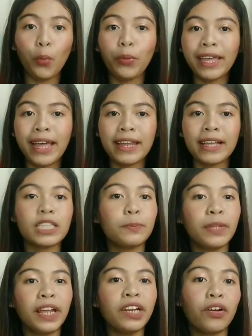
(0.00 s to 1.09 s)
We can
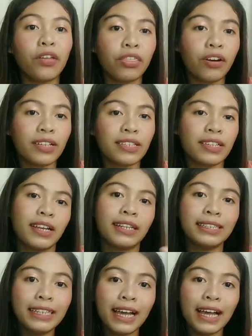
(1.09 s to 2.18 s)
explain our thoughts and
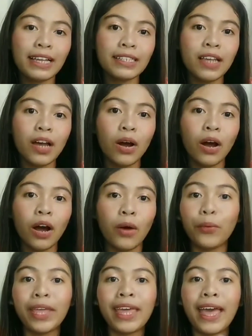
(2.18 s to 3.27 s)
ideas.
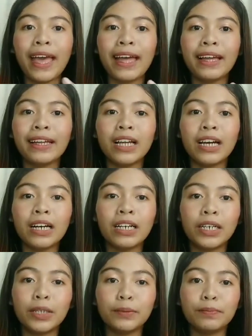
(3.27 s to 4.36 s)
We can
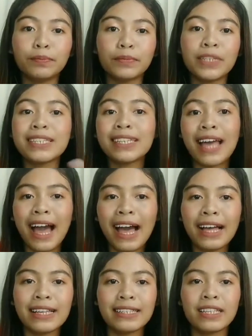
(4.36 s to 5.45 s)

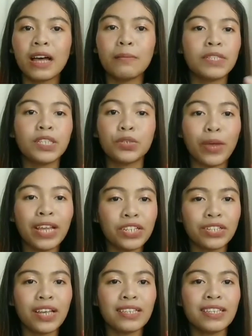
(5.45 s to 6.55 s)
discuss some
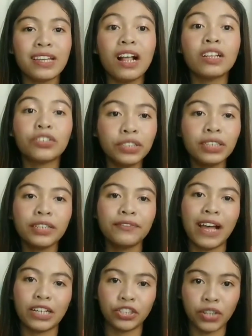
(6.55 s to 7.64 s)
situations and alternative
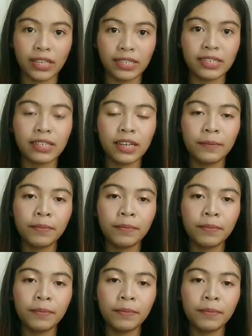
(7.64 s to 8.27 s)
actions.